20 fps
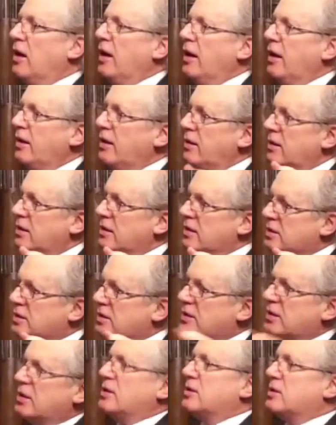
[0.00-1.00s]
I
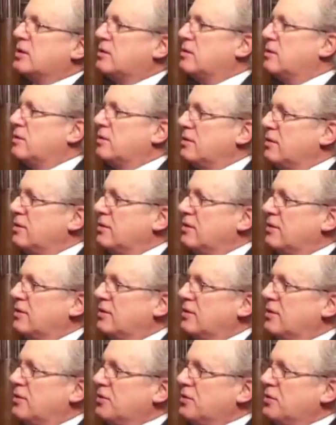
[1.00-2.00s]
insist
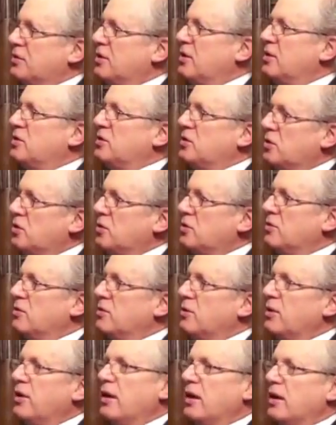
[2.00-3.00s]
that
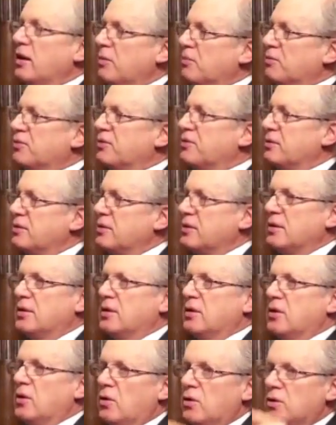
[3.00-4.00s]
you help
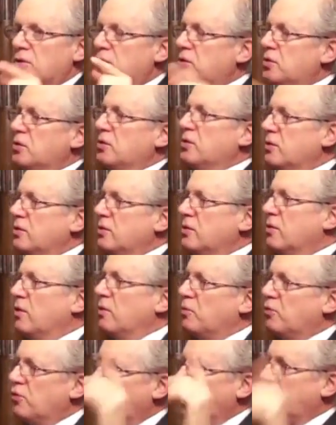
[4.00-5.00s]
or do
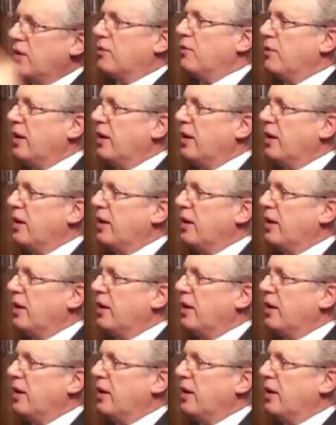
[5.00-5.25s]
or bring